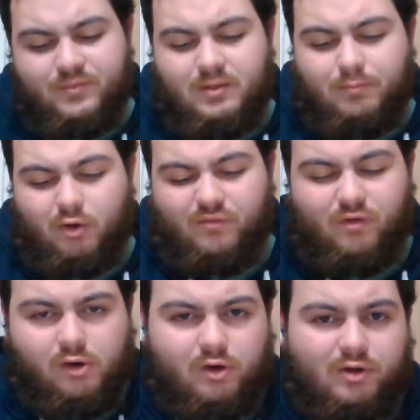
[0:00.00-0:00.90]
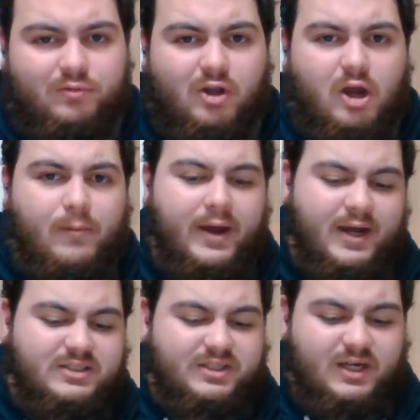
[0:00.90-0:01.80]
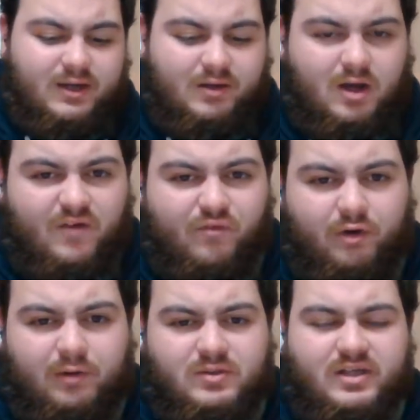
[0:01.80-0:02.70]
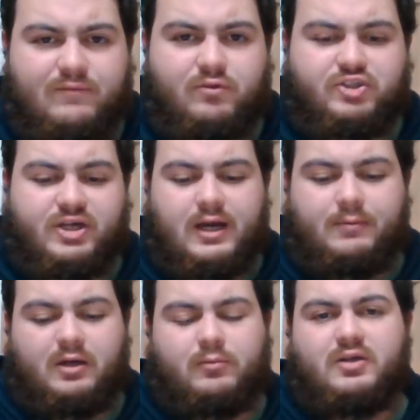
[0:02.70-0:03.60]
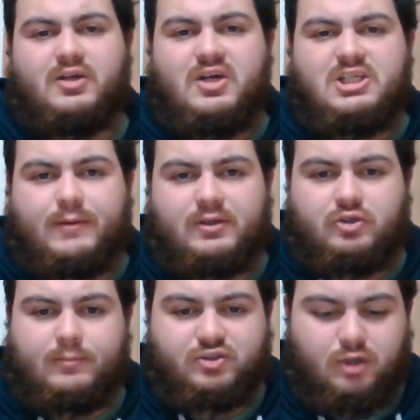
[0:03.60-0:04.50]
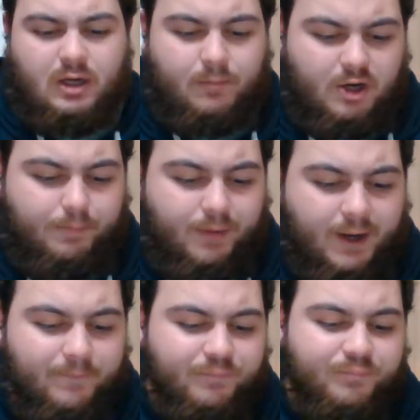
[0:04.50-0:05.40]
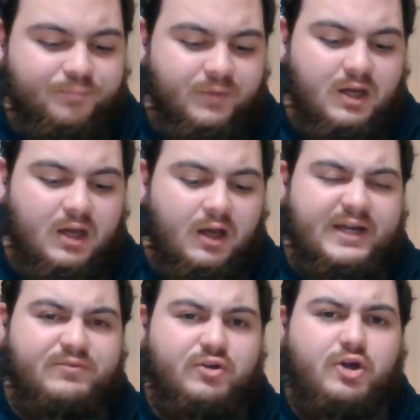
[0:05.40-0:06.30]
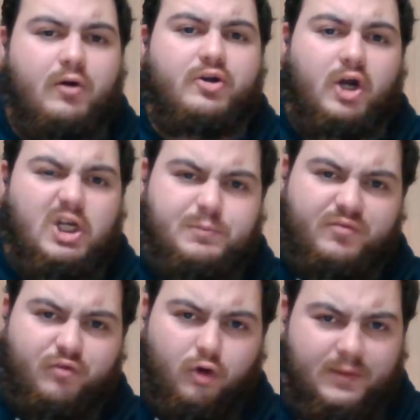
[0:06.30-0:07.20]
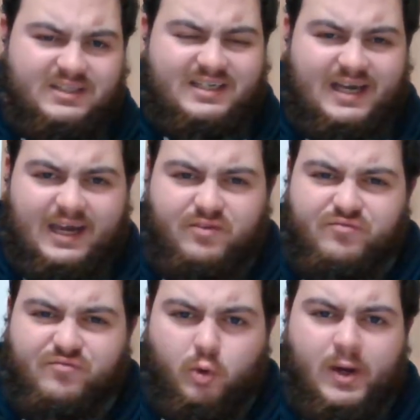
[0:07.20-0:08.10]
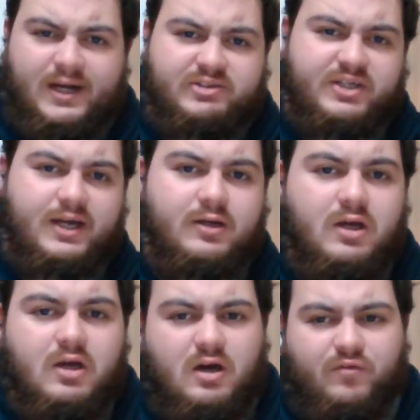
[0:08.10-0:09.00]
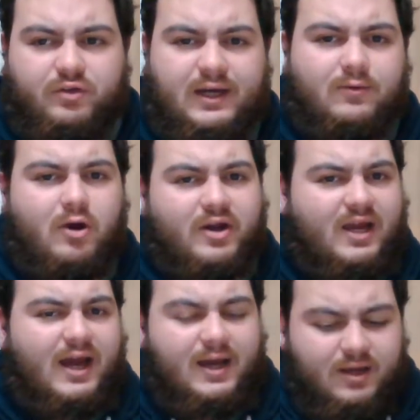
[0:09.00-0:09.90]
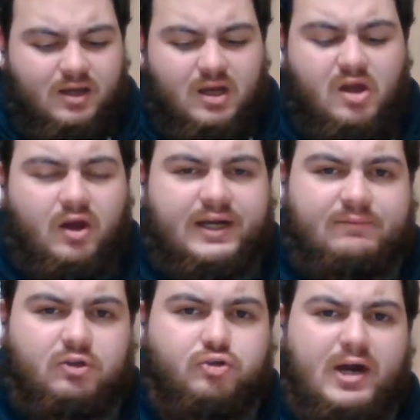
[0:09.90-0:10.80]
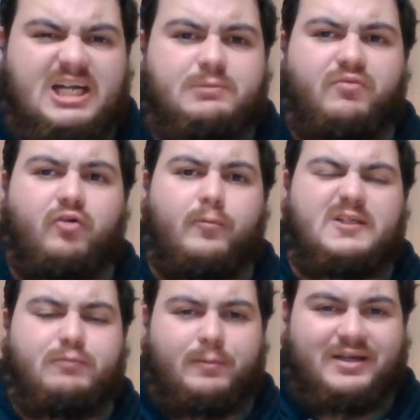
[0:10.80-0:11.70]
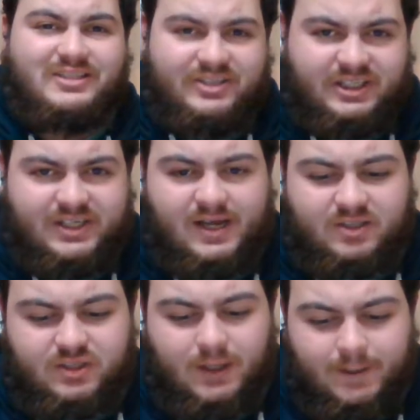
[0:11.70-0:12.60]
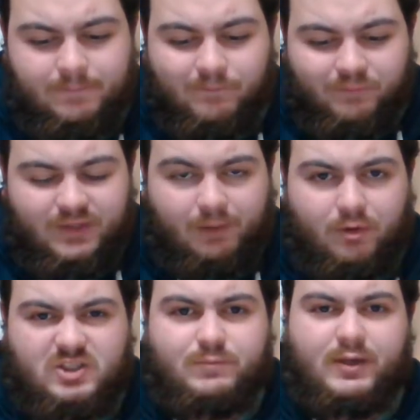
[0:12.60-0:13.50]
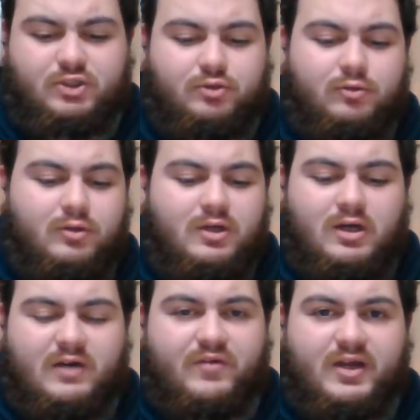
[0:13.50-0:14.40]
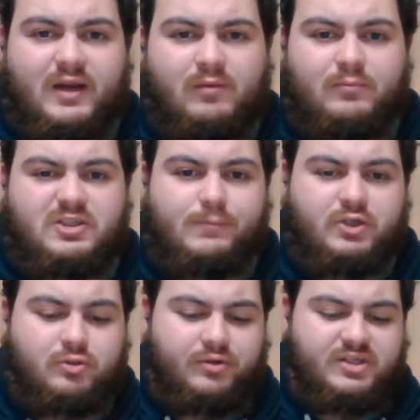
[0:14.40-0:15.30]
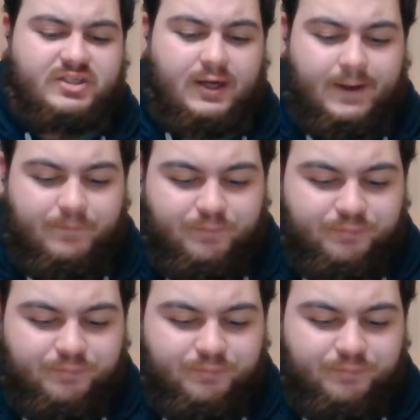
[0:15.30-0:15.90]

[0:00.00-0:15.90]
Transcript: Paul Vaughan, Lomax, yeah, I thought it was an average game. I don't want to spend too much time on it, but I give the Gold Coast performance a 4 out of 10. I thought they were okay. I give the Dragons performance probably a 6 out of 10. They weren't special. I don't think anyone was special in this game.